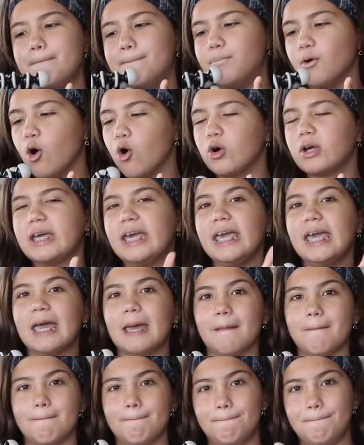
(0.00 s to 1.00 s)
bulky
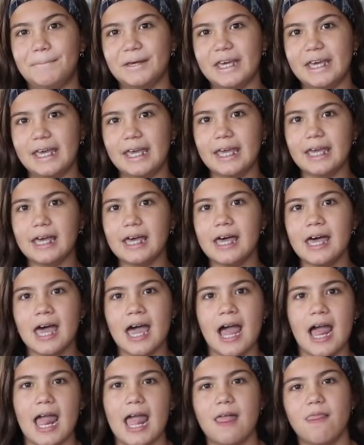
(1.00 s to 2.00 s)
and big.
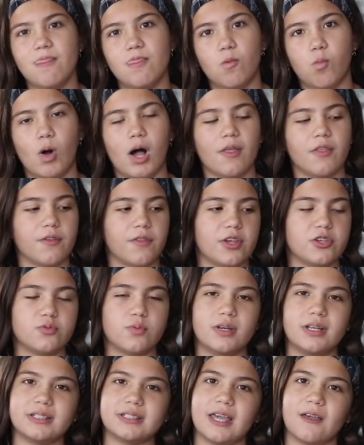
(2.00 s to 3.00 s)
And whether this
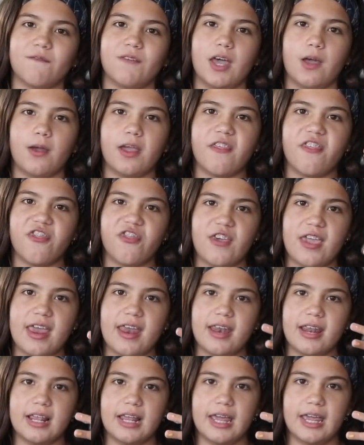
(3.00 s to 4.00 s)
one is like very
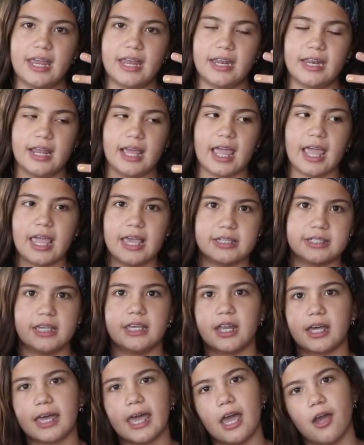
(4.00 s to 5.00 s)
thin and
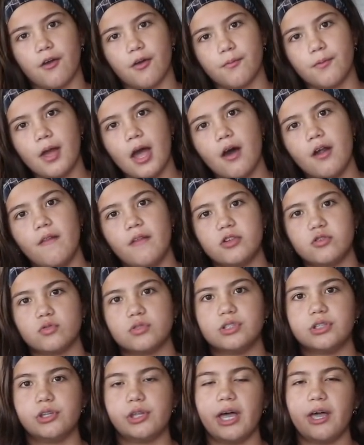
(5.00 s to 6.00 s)
easy to carry around, this
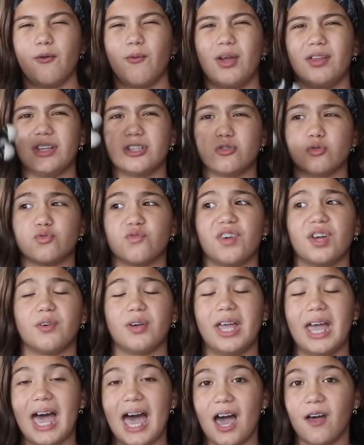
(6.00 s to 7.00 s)
one's lightweight, this one's
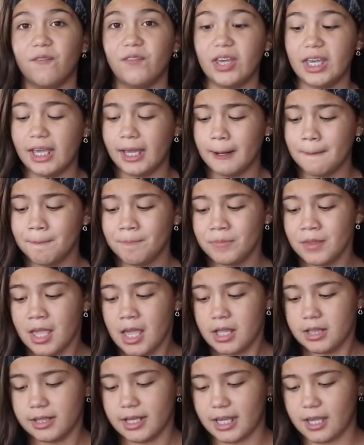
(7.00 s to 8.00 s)
very heavy.
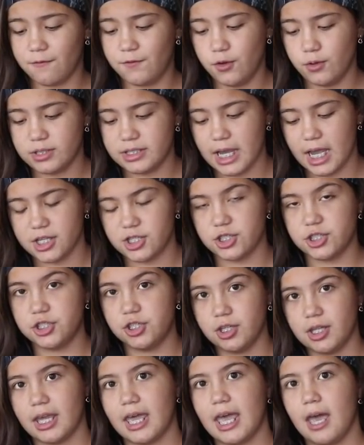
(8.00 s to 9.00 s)
Like if you attach this
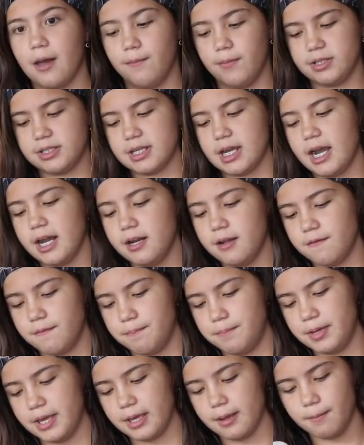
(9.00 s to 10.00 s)
to the camera, it's kind
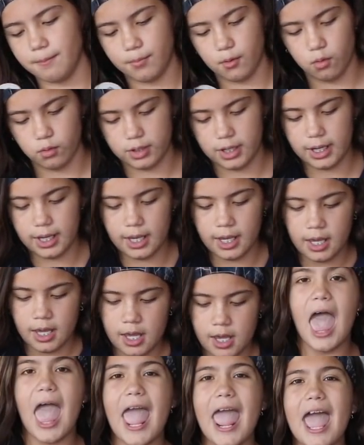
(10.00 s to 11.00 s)
of big and bulky.
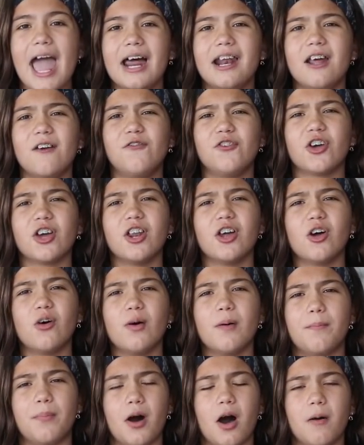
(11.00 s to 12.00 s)
And if you're gonna
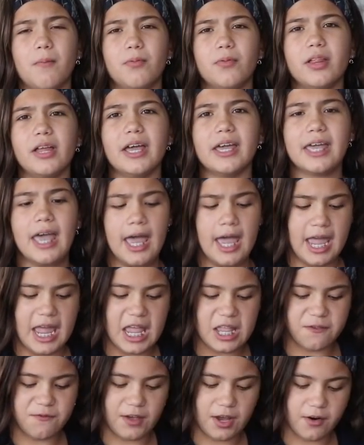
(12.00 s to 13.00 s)
go in public,
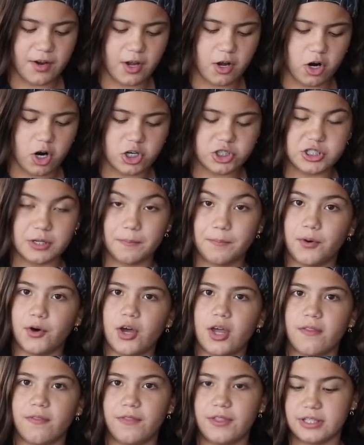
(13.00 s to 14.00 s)
it's very hard to
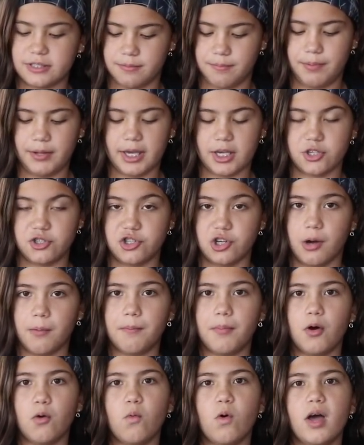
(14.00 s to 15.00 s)
put this big
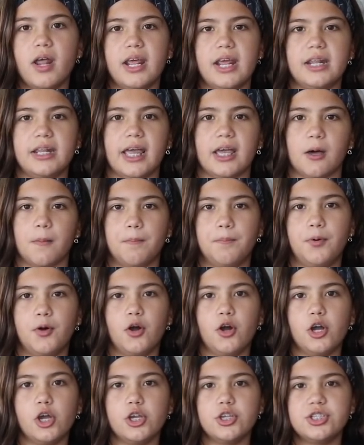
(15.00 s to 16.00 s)
jumbo one in like a
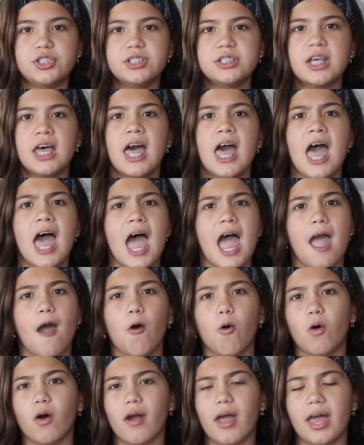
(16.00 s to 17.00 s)
purse
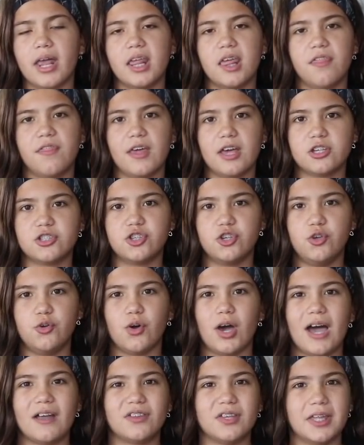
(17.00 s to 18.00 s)
or anything, so
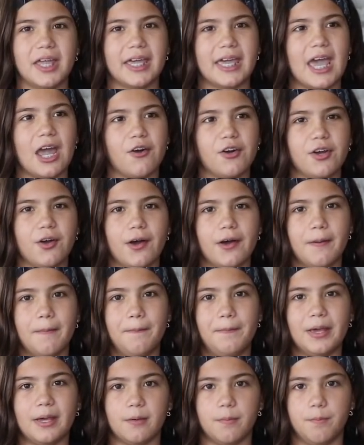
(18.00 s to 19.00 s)
you have to like carry on
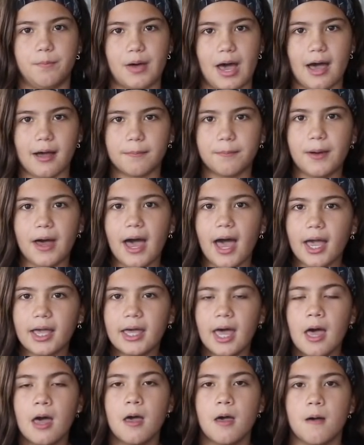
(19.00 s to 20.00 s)
a big
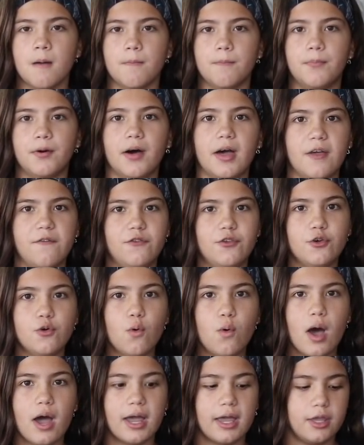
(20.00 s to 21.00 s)
backpack. But if
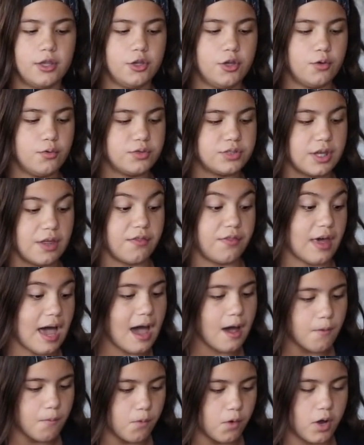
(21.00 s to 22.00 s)
you use
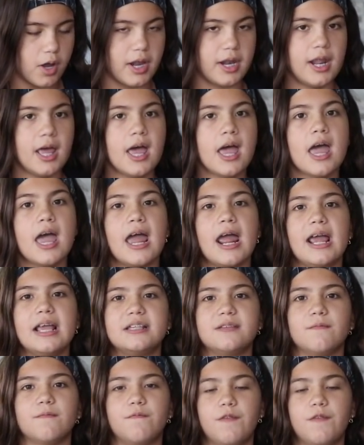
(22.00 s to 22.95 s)
that one, it's